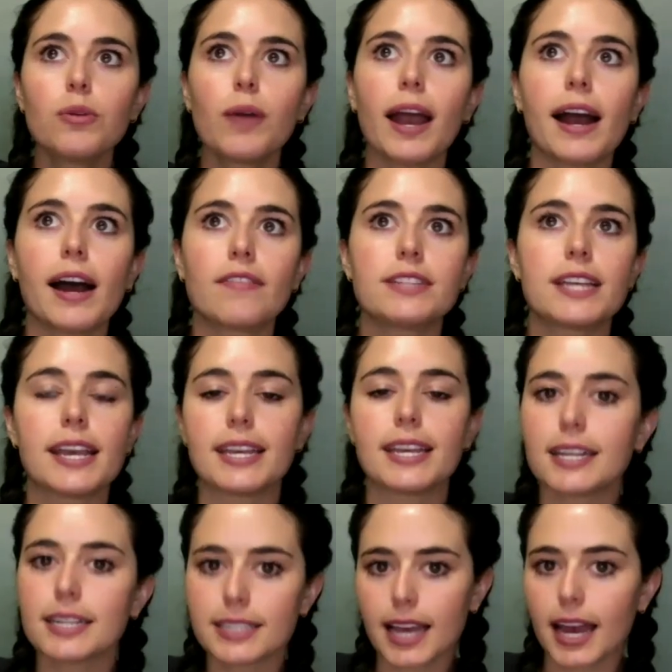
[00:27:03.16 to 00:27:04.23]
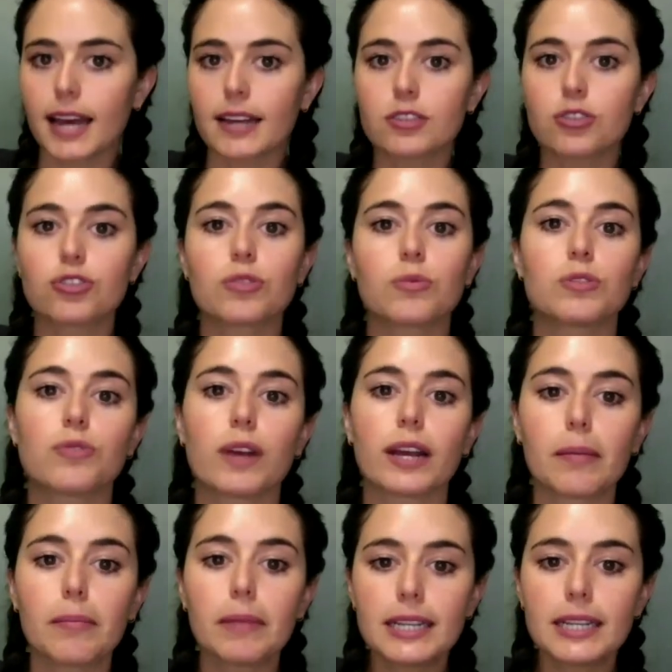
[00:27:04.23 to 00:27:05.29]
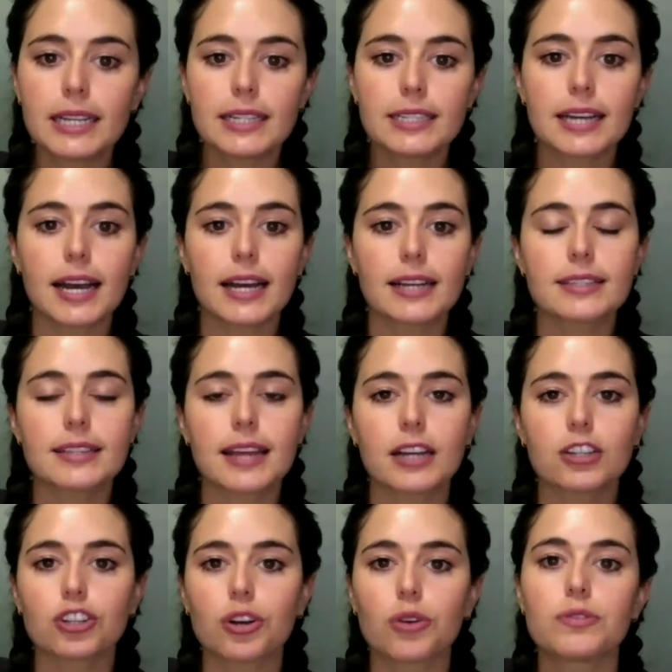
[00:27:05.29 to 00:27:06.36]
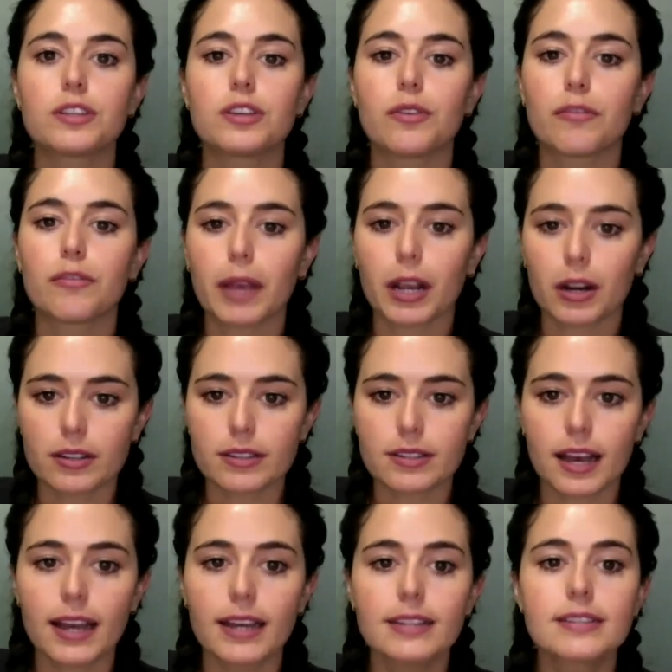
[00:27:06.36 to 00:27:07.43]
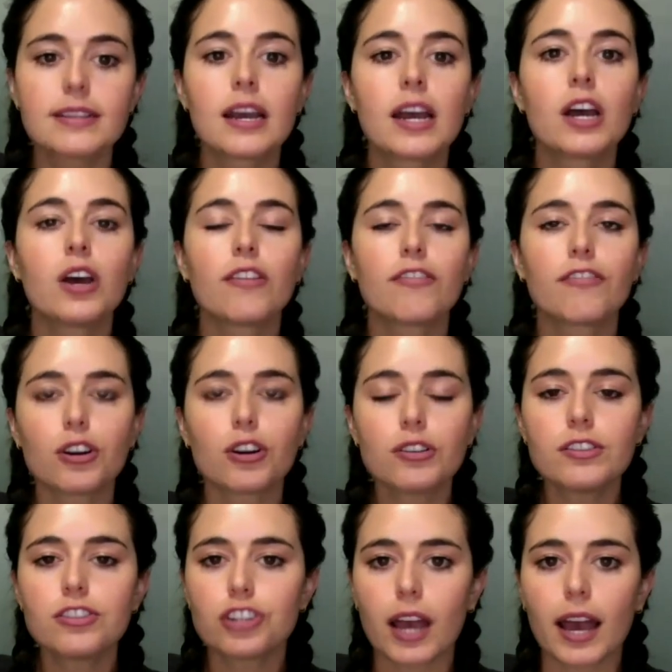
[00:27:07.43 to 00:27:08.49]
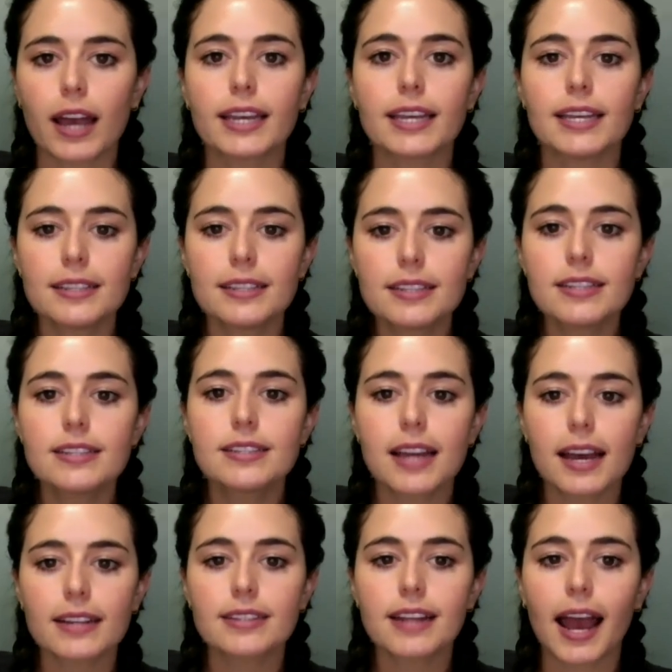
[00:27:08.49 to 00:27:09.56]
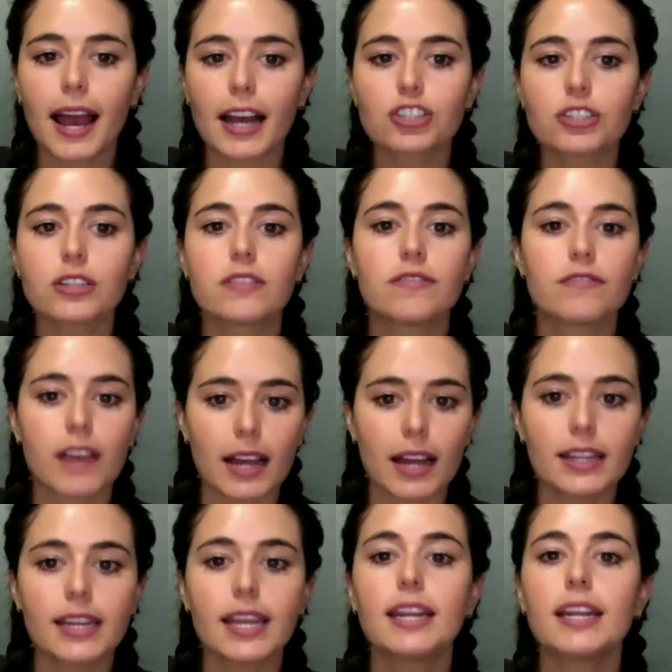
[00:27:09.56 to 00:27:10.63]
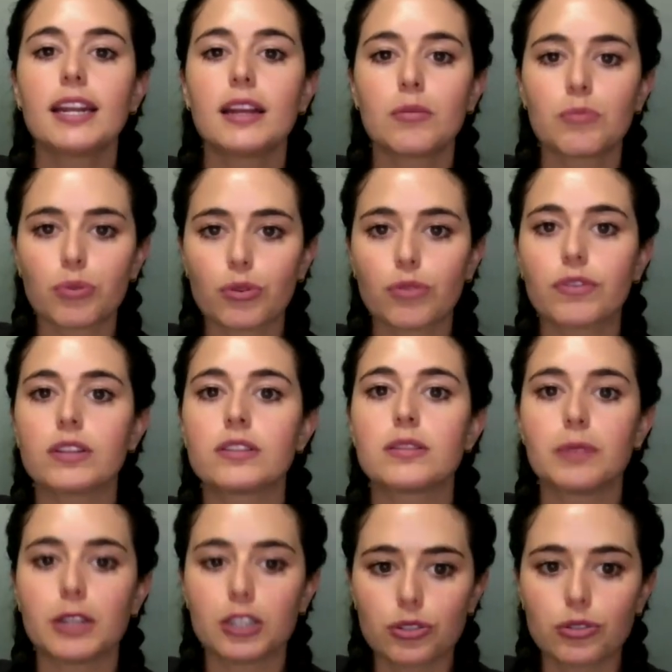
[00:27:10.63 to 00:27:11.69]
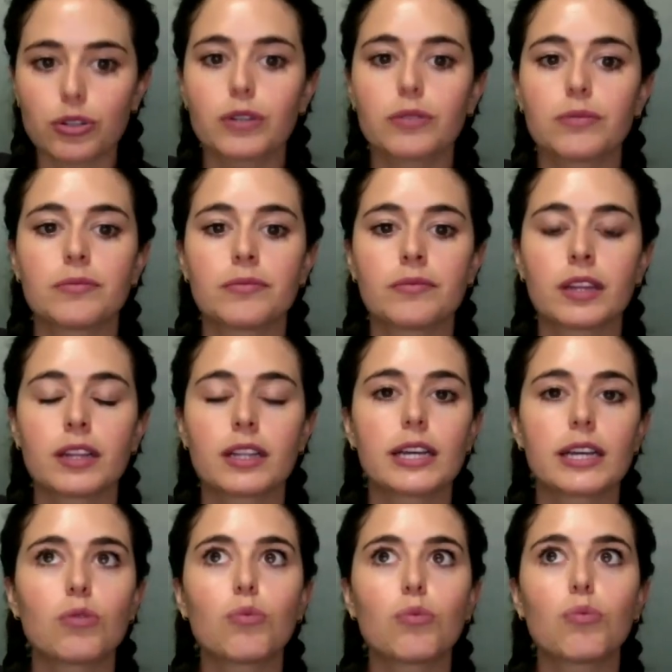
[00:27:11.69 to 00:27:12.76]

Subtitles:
have taken a test or someone's recommending a test that shows that you have parasites, first check, is this test actually validated and proven to be true? Like,